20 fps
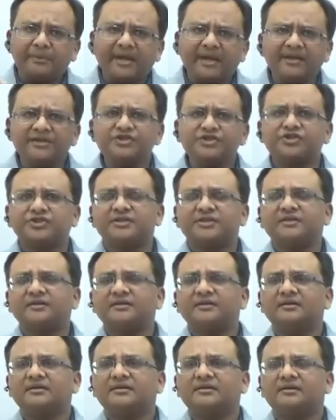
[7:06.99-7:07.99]
plunged
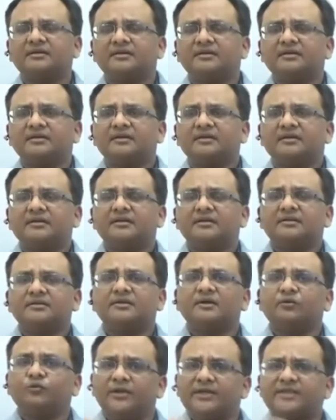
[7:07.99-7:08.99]

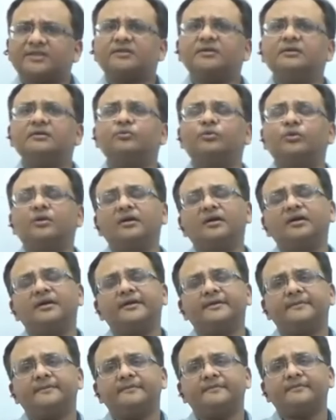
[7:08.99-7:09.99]
the Western
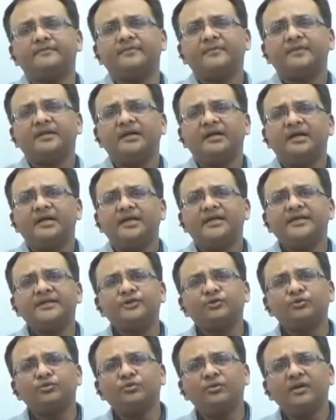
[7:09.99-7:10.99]
world
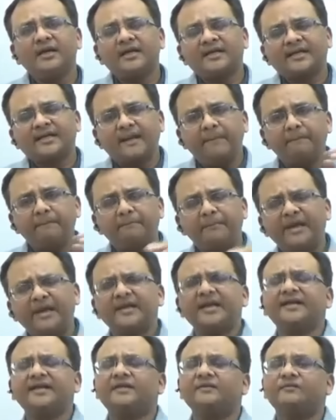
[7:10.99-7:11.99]
into
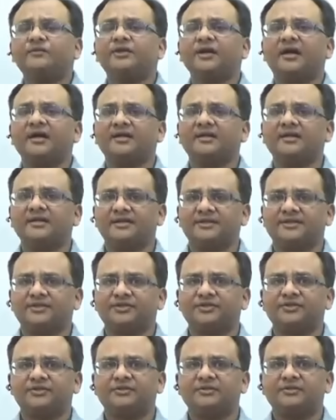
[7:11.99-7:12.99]
comparative
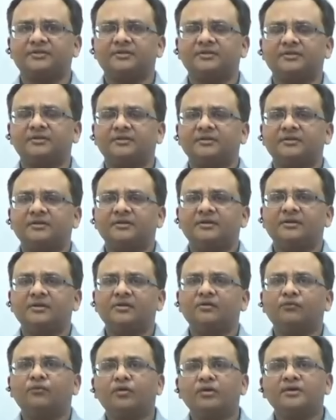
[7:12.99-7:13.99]
darkness
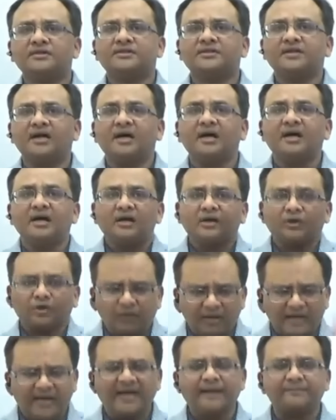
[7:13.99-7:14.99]
was the
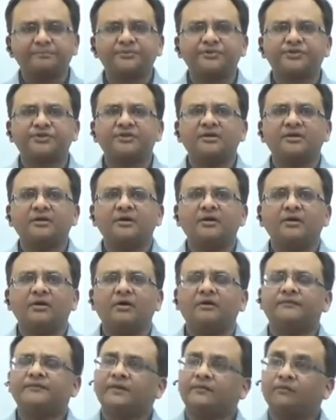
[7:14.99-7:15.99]
collapse
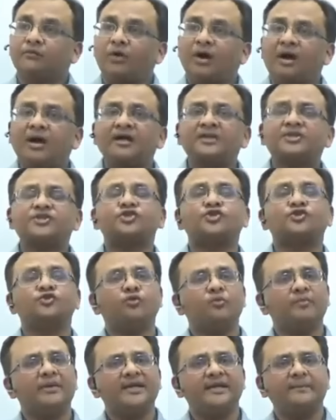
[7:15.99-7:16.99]
of the vast
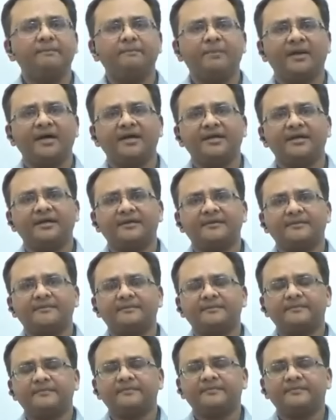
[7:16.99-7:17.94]
Roman Empire,